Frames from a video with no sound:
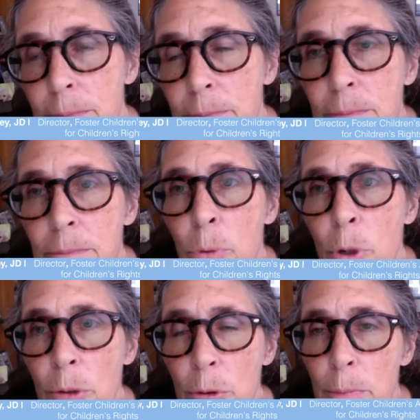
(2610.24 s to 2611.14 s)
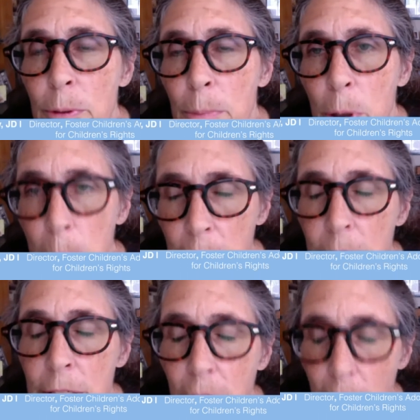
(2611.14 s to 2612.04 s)
work group, the
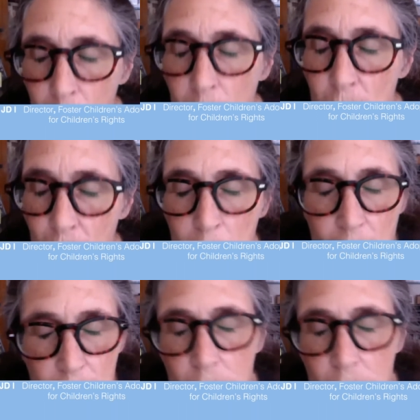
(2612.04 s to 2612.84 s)
Office of Child Protection